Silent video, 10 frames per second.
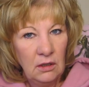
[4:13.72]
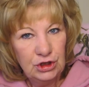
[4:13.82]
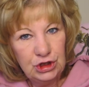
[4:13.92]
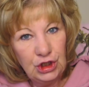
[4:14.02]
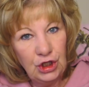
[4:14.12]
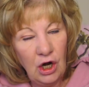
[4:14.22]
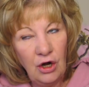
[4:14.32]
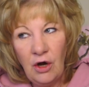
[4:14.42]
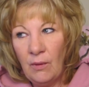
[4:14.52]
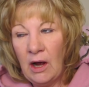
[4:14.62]
sure,
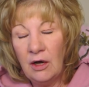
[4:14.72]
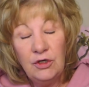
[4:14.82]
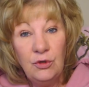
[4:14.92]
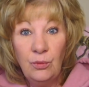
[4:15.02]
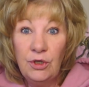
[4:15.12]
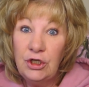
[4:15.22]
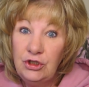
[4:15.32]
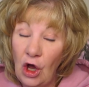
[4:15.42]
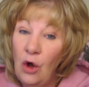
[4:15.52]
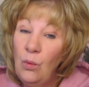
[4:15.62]
I'll go out. You really
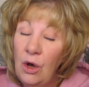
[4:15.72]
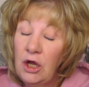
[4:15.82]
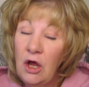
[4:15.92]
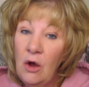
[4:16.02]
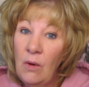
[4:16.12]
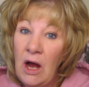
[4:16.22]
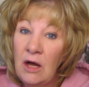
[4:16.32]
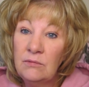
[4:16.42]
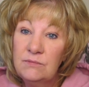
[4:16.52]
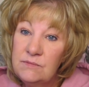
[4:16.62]
don't want to go
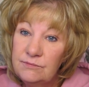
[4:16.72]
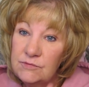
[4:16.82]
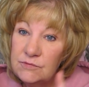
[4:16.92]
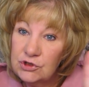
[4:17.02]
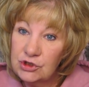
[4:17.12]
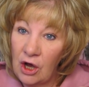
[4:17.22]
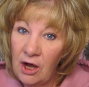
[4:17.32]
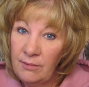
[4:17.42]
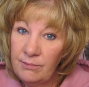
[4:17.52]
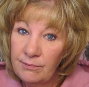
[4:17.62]
out.
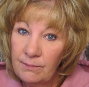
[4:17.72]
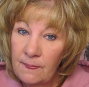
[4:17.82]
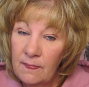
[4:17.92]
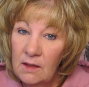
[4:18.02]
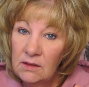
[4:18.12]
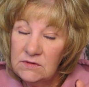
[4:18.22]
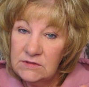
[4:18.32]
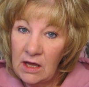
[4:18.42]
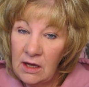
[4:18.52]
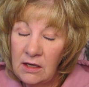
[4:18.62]
Stop.
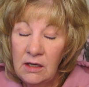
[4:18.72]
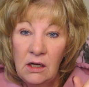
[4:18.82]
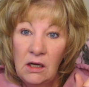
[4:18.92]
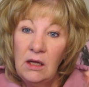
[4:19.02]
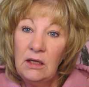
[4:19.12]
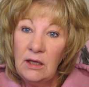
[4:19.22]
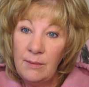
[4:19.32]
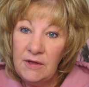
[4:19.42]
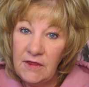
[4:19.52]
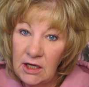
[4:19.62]
Say,
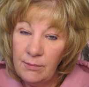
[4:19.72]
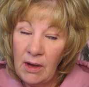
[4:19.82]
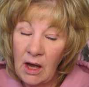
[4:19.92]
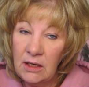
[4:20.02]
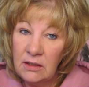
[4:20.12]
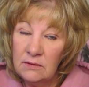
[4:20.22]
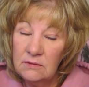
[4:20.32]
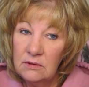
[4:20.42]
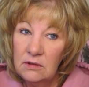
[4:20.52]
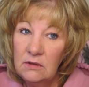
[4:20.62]
let me think about it,
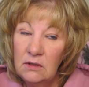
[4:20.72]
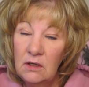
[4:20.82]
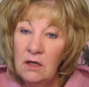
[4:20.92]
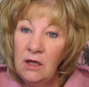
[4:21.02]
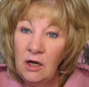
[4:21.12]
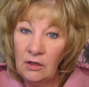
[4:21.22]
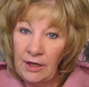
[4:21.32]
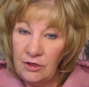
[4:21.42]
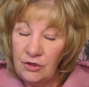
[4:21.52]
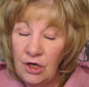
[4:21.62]
and I'll
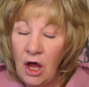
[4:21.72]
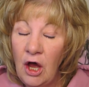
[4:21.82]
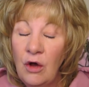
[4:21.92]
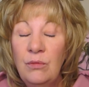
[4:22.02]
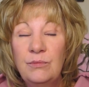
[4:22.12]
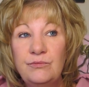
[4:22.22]
let you know.